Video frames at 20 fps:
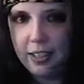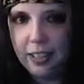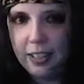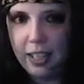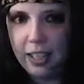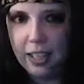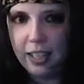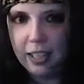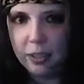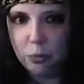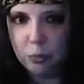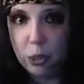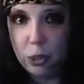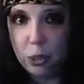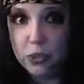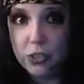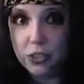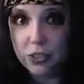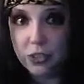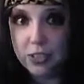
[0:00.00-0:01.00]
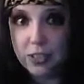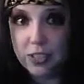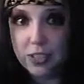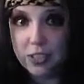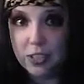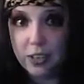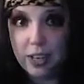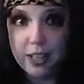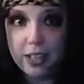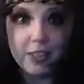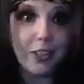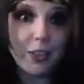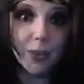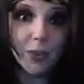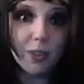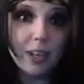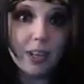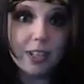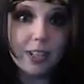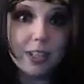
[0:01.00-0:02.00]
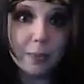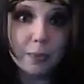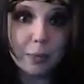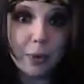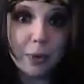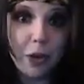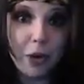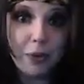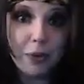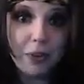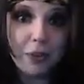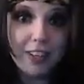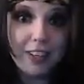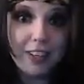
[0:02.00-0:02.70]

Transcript: Rose, is there anything you'd like to promote?